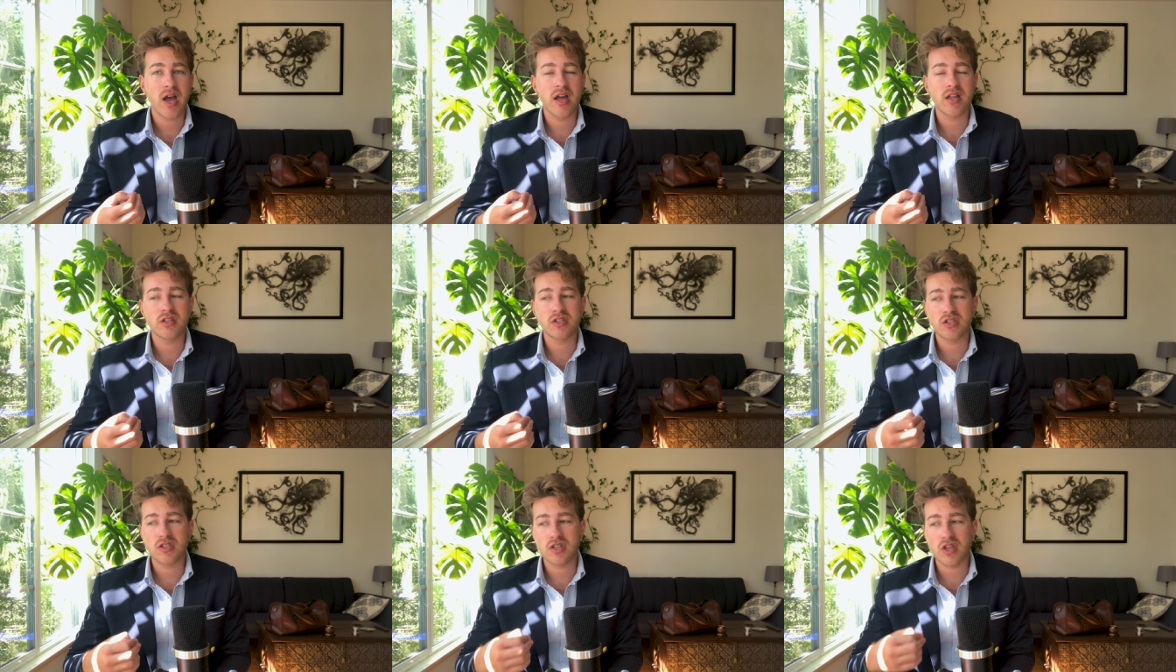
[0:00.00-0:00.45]

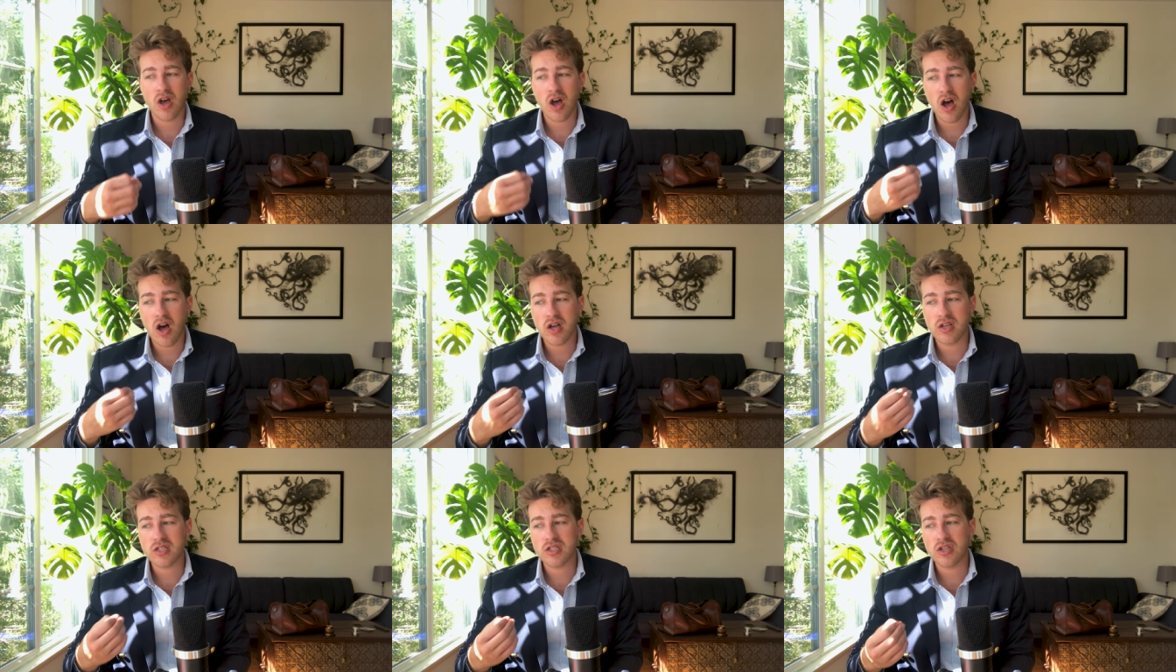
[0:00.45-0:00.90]
And there
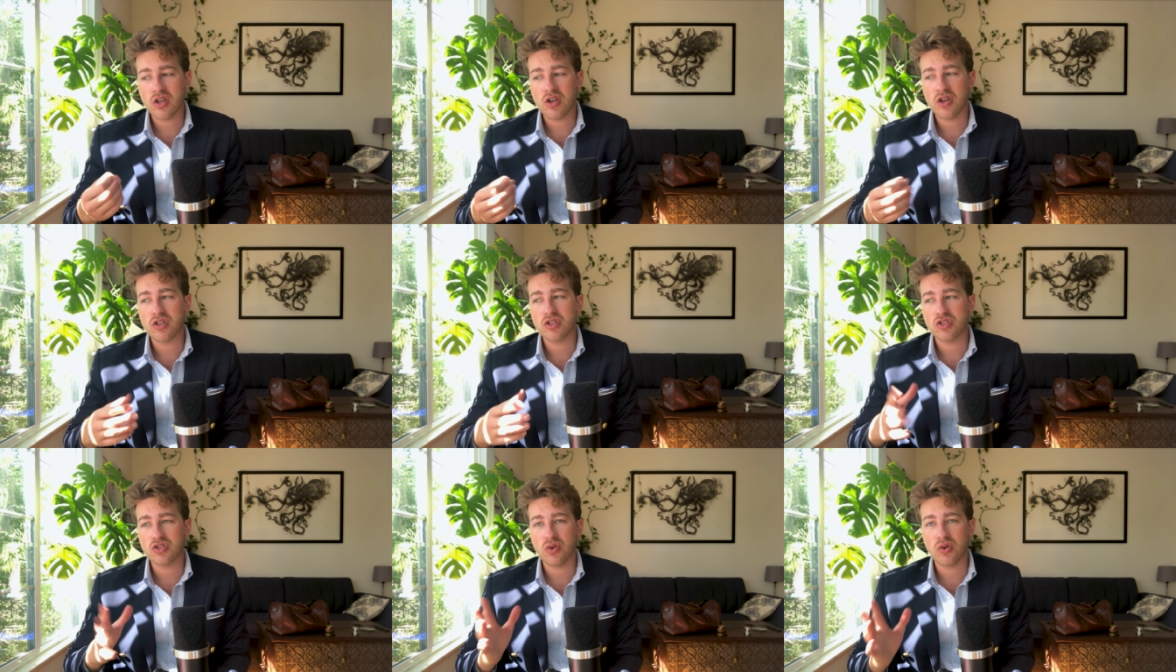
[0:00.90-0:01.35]
are
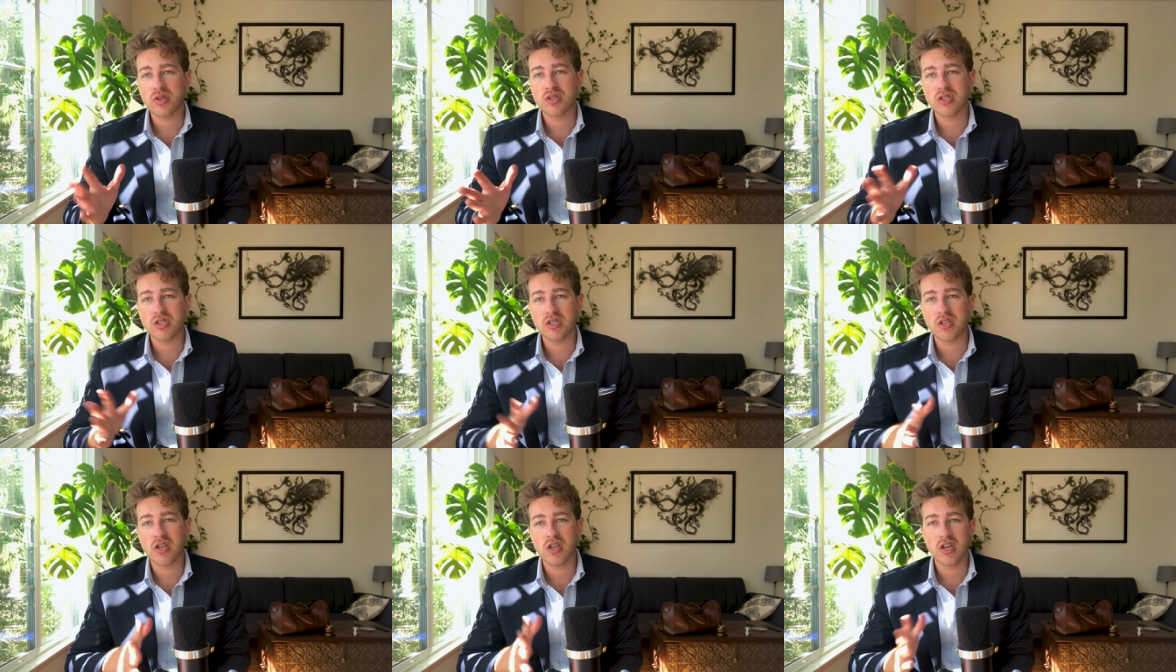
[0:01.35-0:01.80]
certain
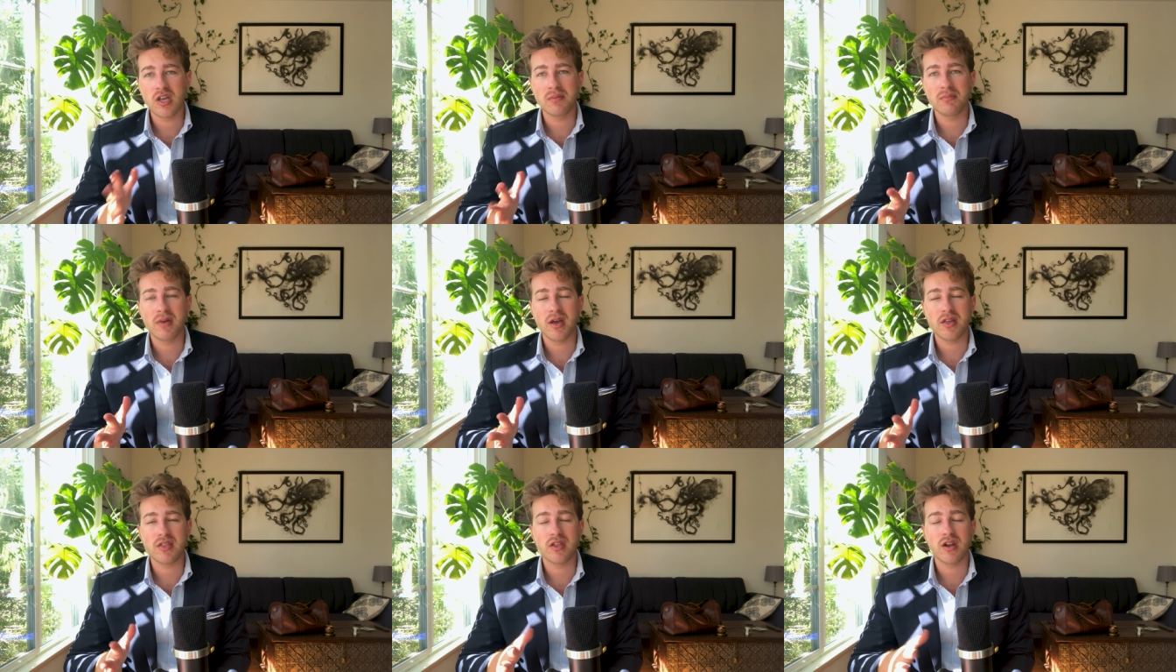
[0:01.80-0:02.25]
choices that you can
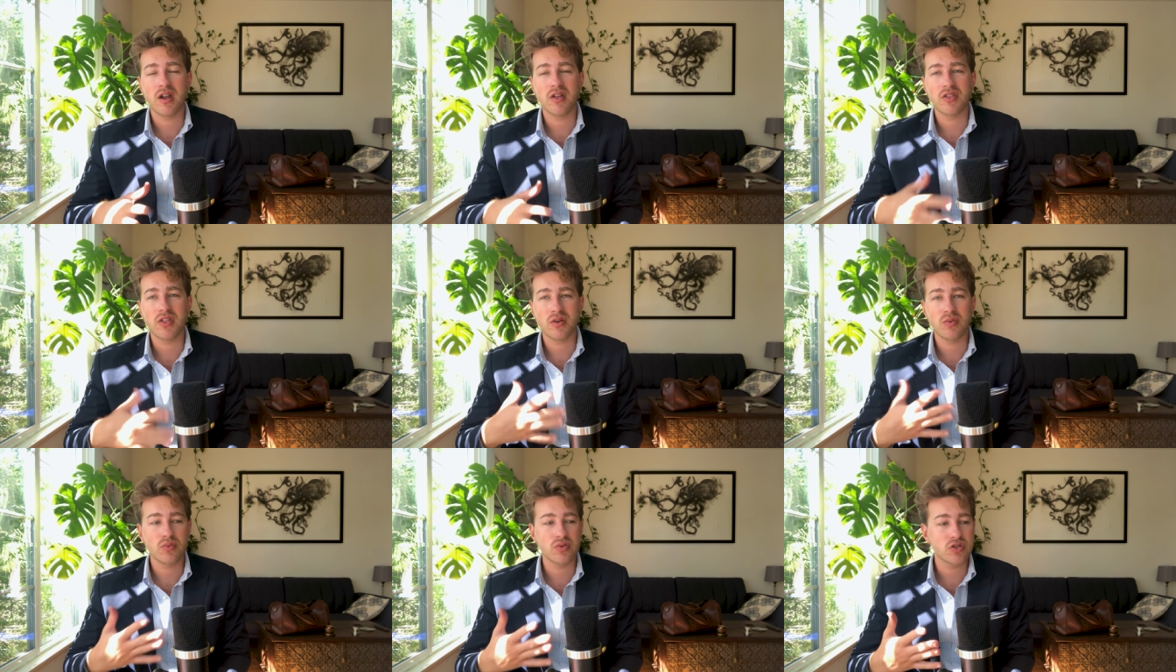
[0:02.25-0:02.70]
make that I
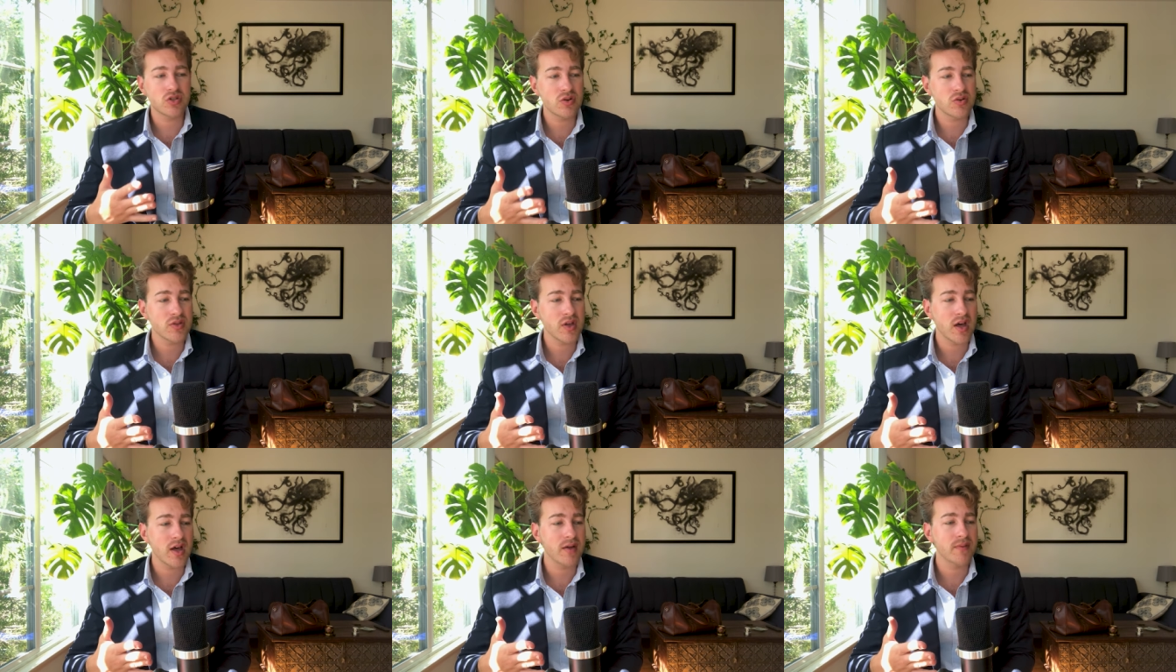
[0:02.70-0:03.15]
think will do
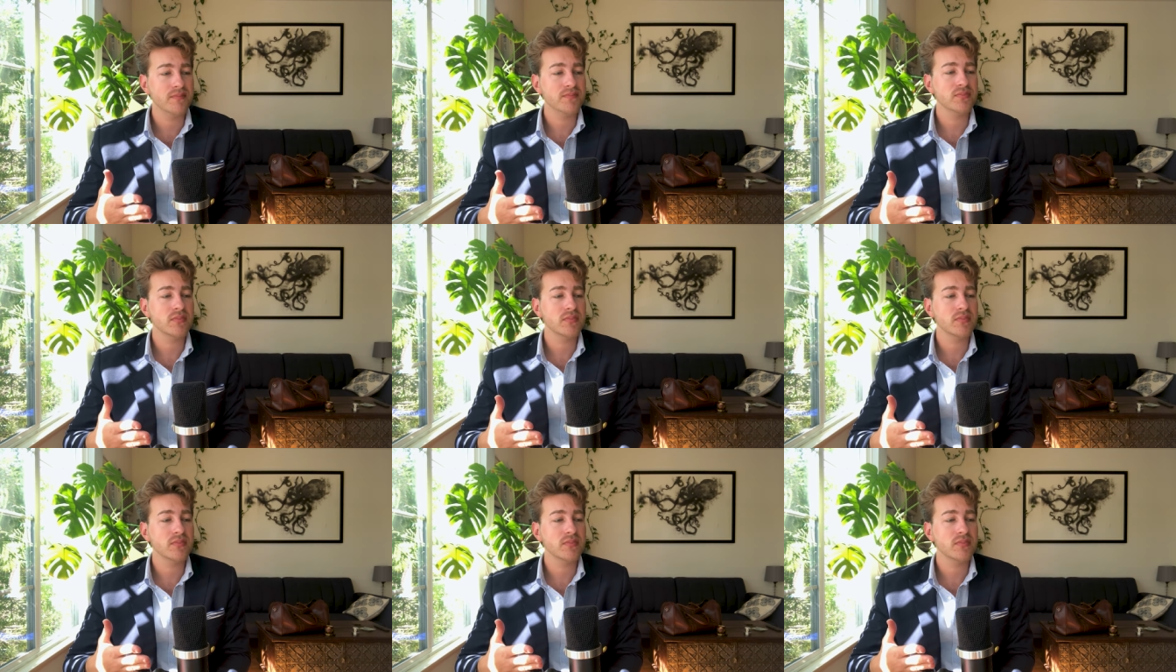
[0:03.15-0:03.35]
that.